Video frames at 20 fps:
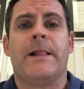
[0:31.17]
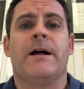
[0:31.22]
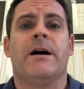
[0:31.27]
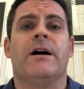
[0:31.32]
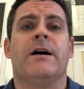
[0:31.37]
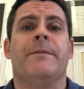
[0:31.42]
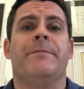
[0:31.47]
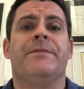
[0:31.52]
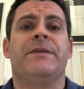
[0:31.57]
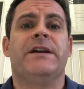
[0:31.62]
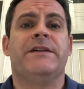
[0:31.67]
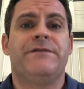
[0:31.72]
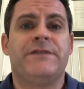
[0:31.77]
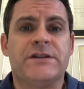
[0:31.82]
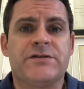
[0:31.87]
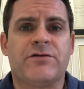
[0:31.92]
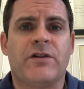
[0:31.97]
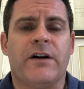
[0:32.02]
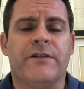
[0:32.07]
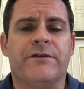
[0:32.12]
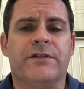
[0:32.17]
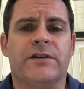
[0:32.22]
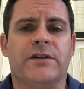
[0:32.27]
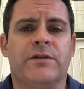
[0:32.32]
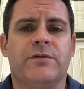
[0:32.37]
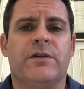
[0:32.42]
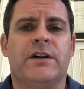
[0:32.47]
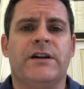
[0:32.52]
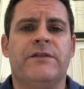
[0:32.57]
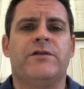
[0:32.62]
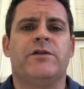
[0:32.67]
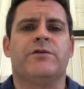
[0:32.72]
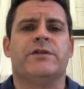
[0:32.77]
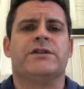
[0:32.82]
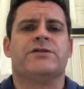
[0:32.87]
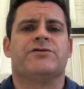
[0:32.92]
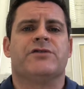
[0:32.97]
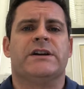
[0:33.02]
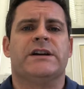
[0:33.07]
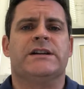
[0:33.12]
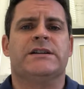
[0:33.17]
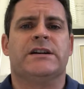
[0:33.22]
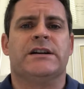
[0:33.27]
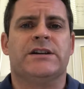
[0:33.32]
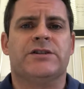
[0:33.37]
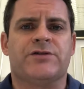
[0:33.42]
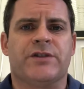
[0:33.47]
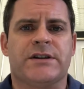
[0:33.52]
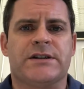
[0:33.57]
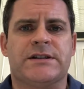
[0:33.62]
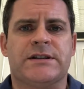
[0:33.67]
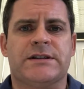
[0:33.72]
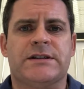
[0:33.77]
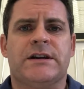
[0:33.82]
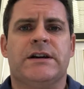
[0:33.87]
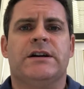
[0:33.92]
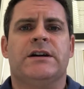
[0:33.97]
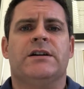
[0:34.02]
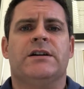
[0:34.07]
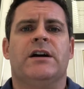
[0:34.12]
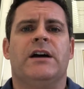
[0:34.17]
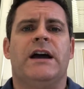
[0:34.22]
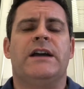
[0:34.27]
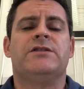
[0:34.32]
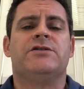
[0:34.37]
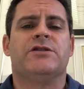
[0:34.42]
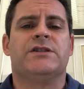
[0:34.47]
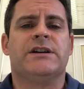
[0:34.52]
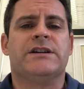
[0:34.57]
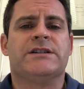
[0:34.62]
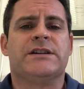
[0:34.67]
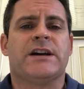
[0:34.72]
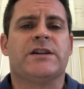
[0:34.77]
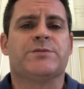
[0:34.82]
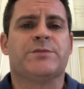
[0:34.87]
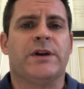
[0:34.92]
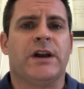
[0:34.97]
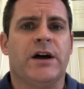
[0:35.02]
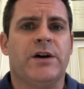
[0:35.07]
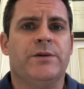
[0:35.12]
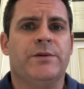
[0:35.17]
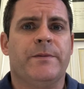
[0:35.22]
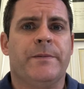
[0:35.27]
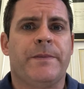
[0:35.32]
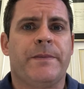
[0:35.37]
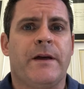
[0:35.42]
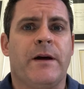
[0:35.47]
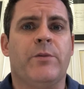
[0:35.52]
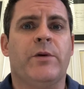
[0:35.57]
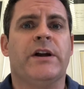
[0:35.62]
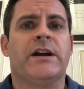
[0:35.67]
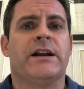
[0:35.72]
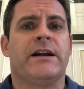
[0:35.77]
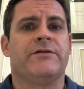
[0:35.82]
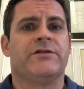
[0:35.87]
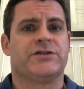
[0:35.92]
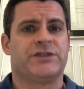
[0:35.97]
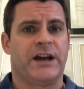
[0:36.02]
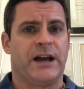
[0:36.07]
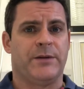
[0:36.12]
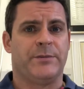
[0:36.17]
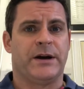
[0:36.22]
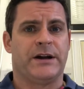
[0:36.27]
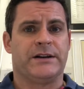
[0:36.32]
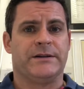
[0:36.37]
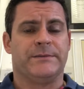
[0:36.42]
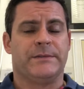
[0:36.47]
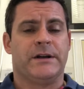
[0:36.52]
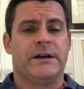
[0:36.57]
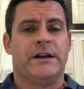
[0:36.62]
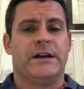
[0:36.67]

If it's right for you, and if you're intrigued and interested, enter your details below and we can have a chat about it.